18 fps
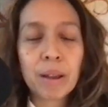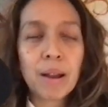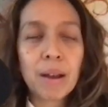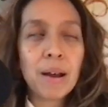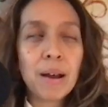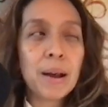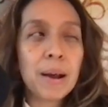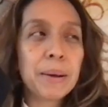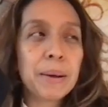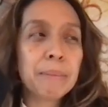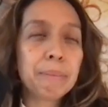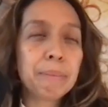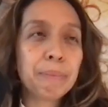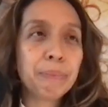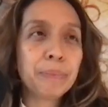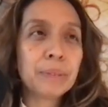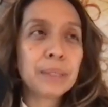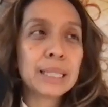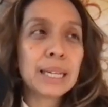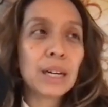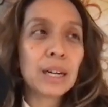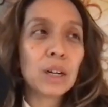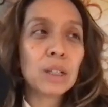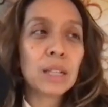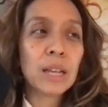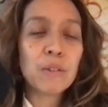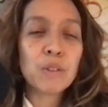Um, that
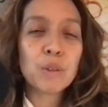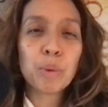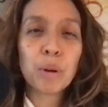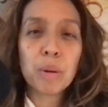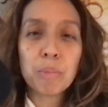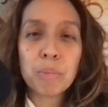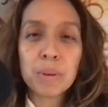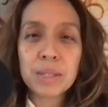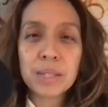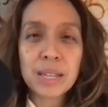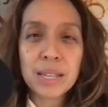our life's purpose